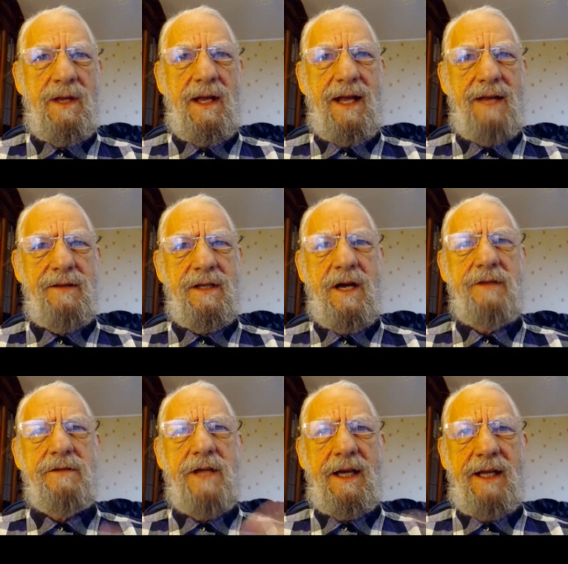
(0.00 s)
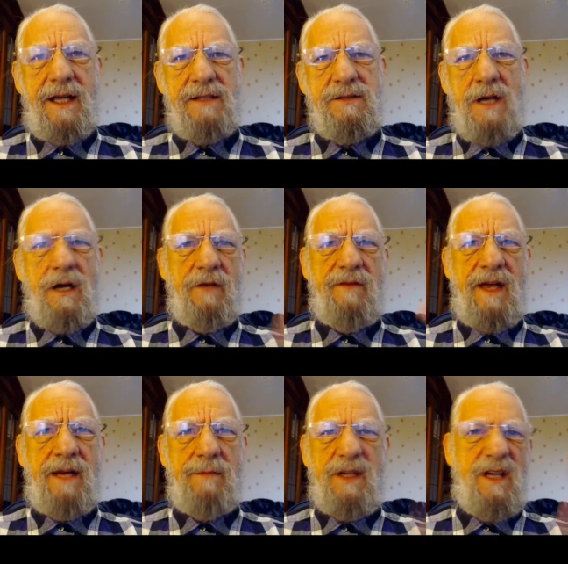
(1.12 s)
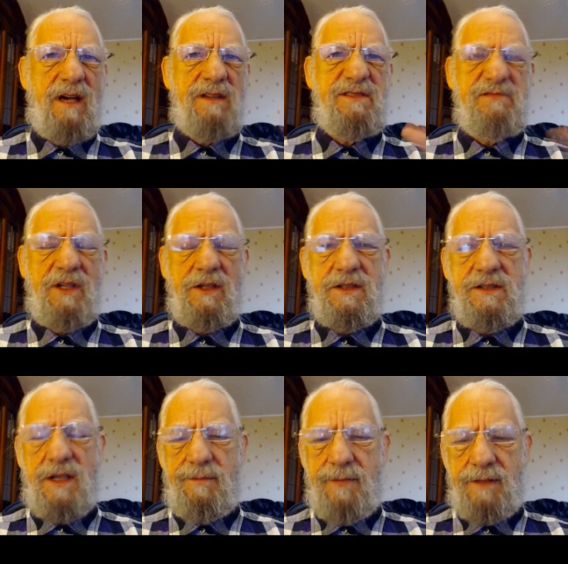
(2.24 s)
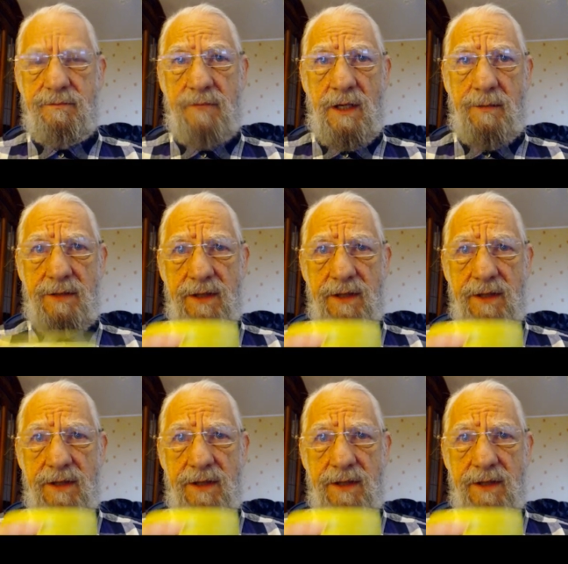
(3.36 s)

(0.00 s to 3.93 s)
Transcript: and then other decades, oh, Van no, it's not, it's not, a, big, not a big